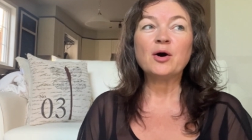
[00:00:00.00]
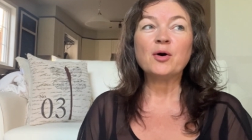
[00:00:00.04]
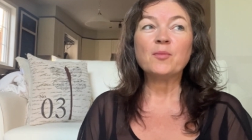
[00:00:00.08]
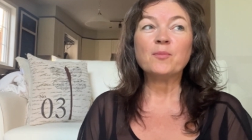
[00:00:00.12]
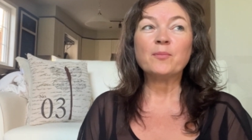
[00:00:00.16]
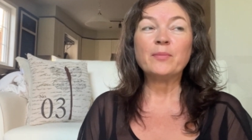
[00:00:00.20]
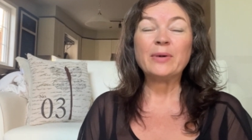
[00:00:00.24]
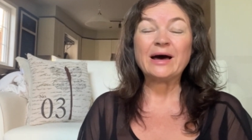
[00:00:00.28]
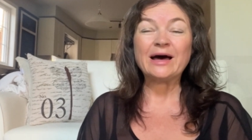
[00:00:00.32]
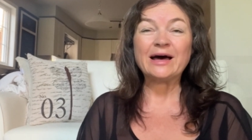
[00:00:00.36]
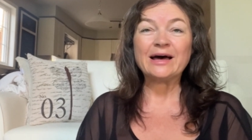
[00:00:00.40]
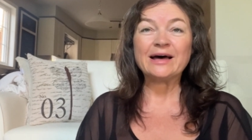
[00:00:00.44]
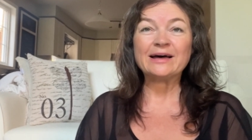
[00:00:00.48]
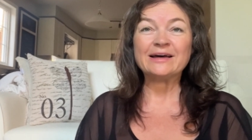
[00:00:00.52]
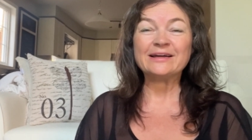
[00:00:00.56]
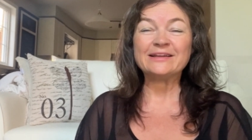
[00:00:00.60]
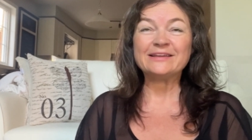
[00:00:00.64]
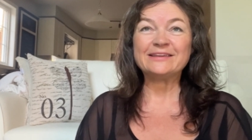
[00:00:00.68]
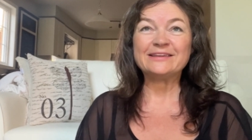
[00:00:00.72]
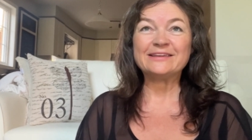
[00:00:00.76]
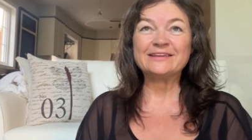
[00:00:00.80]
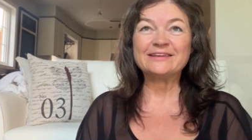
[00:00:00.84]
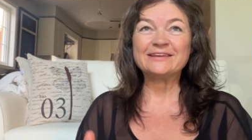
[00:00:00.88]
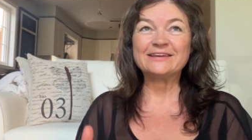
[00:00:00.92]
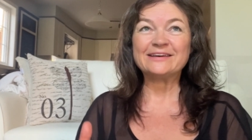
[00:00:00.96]

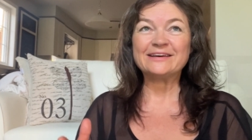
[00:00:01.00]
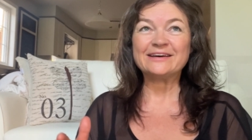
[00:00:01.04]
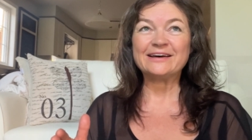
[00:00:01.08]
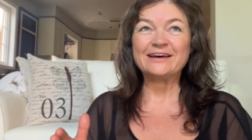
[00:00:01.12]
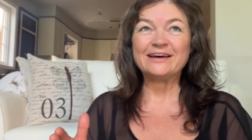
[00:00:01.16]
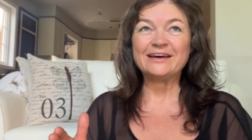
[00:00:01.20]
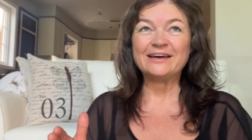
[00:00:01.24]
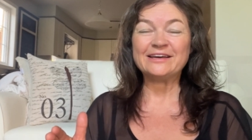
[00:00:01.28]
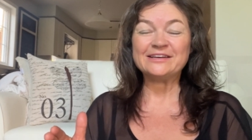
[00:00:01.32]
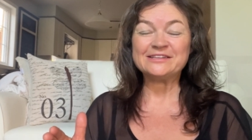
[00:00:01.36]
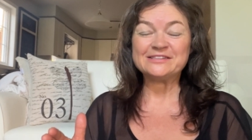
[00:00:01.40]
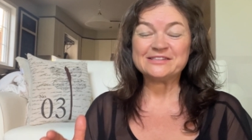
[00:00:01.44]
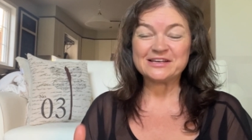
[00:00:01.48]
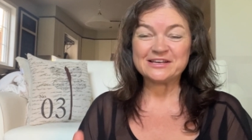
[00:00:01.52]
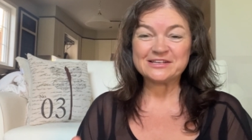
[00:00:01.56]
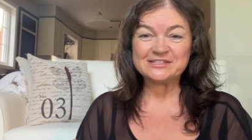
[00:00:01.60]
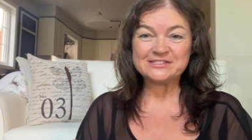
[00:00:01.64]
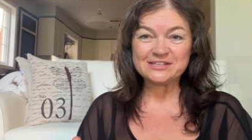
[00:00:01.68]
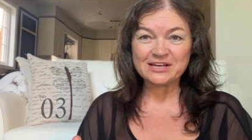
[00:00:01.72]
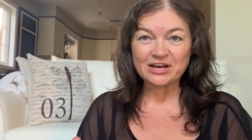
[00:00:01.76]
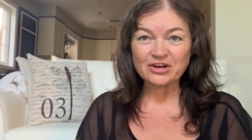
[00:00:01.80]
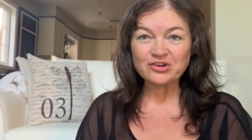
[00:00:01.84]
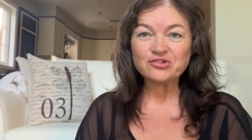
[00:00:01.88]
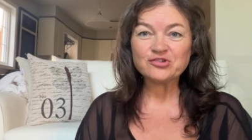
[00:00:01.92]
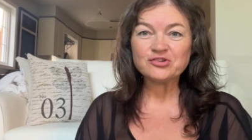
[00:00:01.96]
but
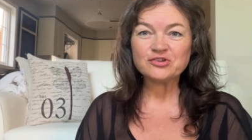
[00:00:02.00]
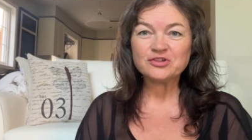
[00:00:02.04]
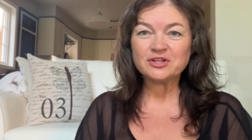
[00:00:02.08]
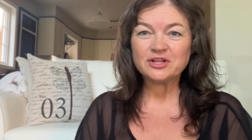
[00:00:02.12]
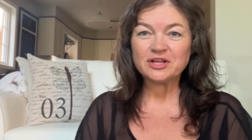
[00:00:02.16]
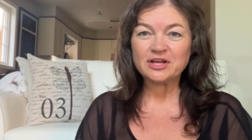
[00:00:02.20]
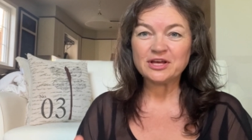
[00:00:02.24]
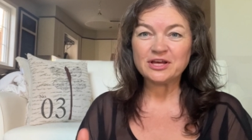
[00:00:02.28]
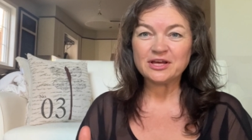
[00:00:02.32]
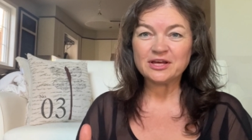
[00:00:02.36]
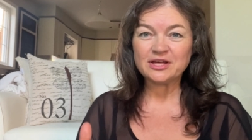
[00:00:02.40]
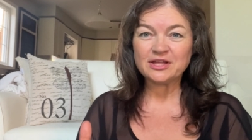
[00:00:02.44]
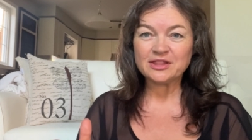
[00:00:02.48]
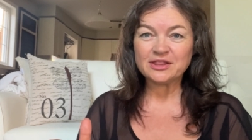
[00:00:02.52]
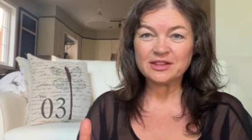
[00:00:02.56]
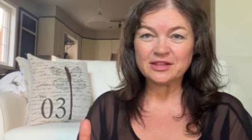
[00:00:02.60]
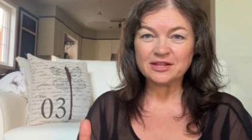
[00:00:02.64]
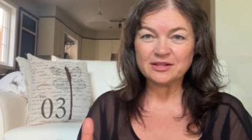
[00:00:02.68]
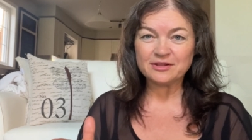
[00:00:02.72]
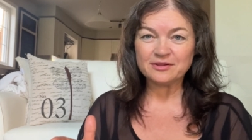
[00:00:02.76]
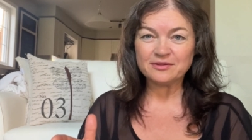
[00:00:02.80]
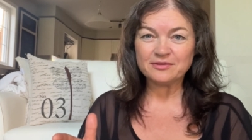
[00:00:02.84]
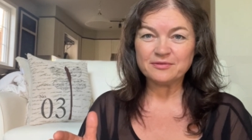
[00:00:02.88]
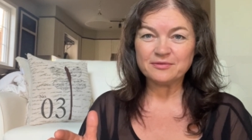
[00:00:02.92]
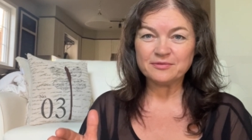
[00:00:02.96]
it's actually
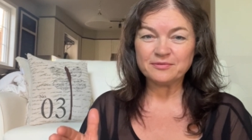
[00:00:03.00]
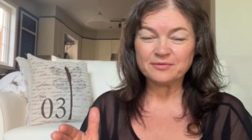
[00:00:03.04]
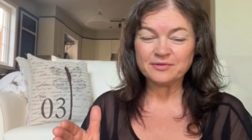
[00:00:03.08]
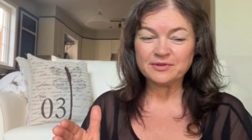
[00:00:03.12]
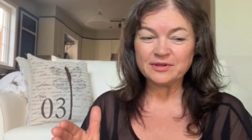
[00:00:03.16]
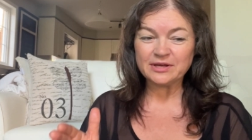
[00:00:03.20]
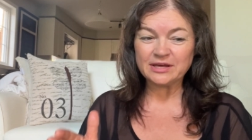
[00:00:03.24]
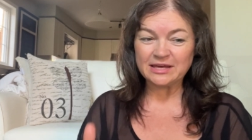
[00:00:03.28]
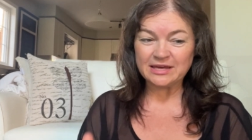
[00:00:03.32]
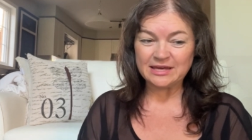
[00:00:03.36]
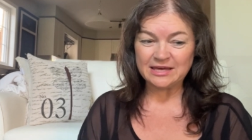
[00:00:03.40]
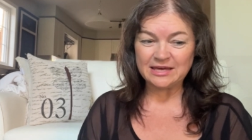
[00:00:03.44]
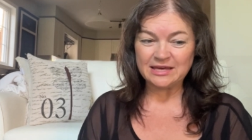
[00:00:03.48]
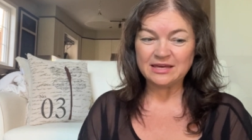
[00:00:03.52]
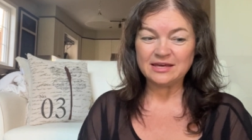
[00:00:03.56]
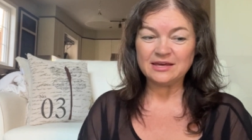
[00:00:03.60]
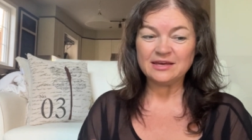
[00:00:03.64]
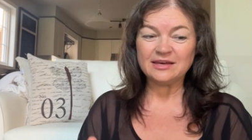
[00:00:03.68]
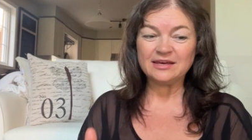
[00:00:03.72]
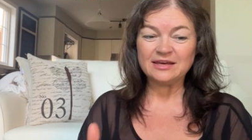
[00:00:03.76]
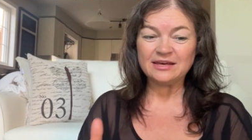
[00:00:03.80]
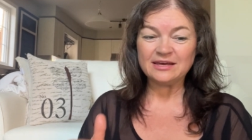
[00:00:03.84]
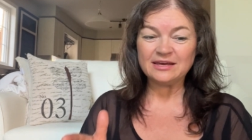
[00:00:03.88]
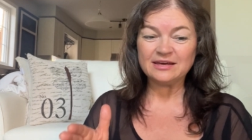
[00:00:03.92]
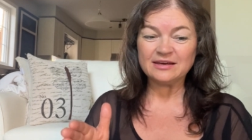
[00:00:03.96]
the
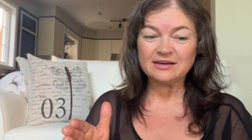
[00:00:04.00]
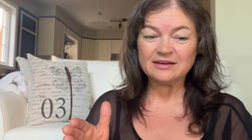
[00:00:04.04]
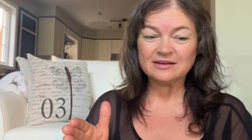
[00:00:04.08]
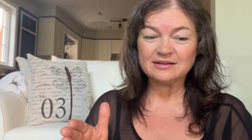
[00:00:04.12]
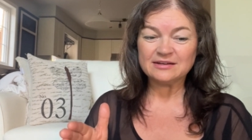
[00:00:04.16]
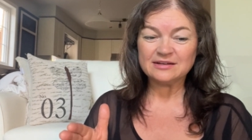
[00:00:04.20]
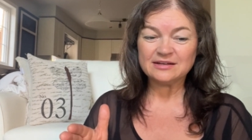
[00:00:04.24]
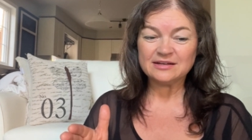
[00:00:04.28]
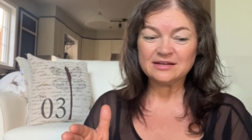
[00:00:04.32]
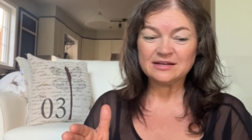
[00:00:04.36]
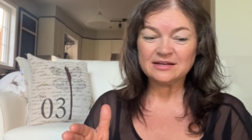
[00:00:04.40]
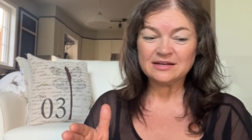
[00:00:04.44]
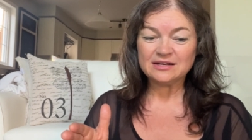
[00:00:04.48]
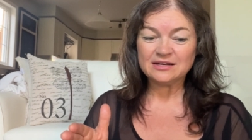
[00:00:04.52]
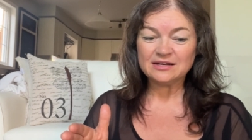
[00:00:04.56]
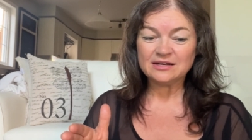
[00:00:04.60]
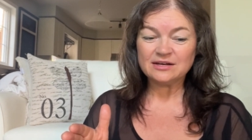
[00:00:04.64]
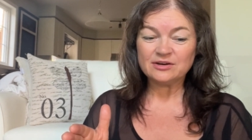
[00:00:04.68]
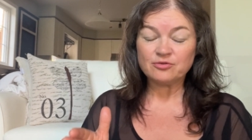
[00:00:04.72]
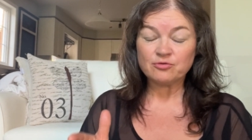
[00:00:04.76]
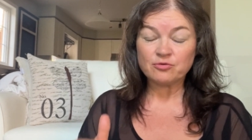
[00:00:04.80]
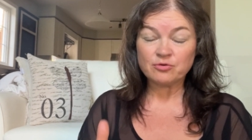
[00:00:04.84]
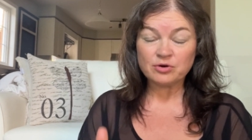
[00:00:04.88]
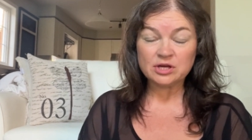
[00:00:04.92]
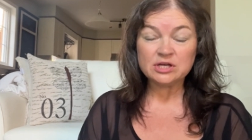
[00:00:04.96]
key
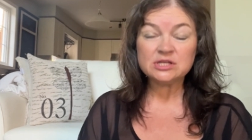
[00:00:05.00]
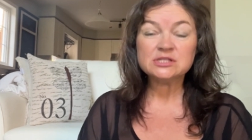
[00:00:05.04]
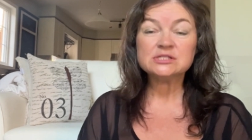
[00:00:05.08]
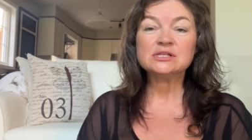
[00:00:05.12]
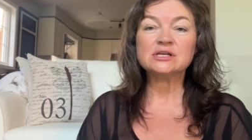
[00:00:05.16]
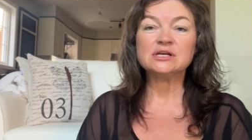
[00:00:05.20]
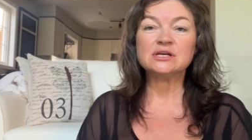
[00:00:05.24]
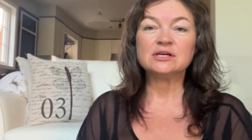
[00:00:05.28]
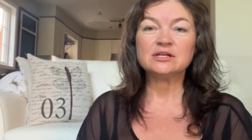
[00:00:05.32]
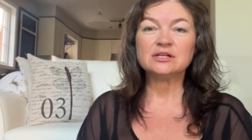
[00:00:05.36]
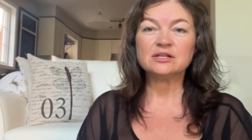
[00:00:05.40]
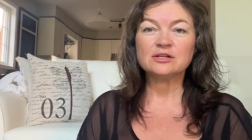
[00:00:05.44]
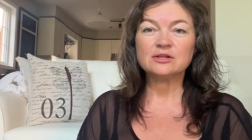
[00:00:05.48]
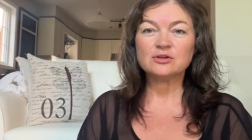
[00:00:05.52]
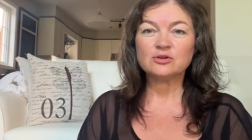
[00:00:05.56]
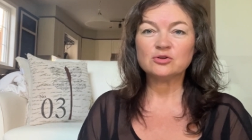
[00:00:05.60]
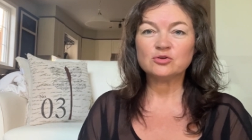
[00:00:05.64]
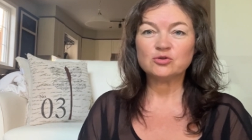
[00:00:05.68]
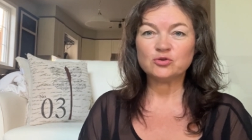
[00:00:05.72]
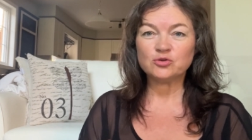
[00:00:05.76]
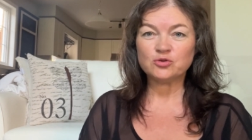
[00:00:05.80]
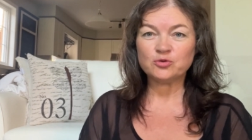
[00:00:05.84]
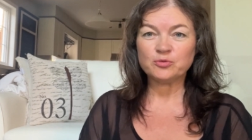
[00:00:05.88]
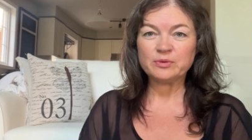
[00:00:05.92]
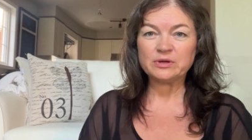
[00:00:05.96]
reason
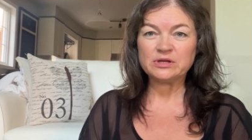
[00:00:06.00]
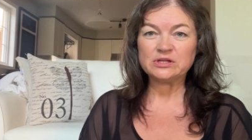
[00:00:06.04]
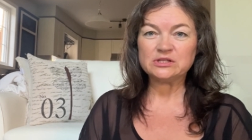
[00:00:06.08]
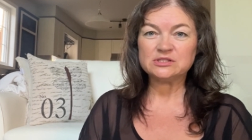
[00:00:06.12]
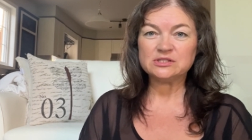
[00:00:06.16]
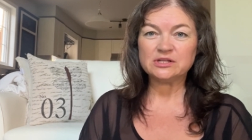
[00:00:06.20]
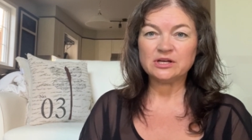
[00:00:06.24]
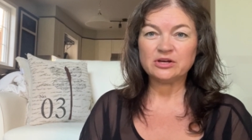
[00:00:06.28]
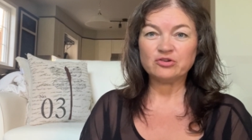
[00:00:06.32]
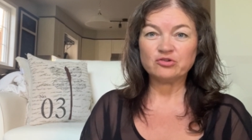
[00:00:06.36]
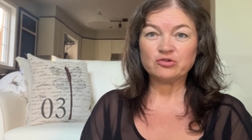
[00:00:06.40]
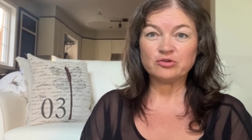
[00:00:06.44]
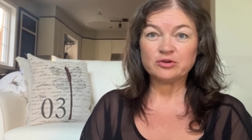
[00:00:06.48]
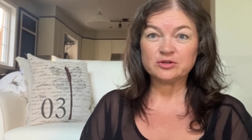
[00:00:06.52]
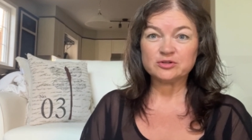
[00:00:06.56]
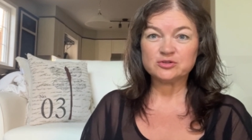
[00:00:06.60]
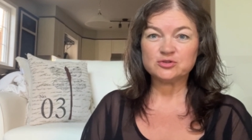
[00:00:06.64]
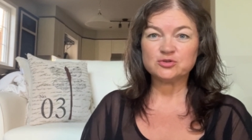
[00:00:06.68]
to the meditation is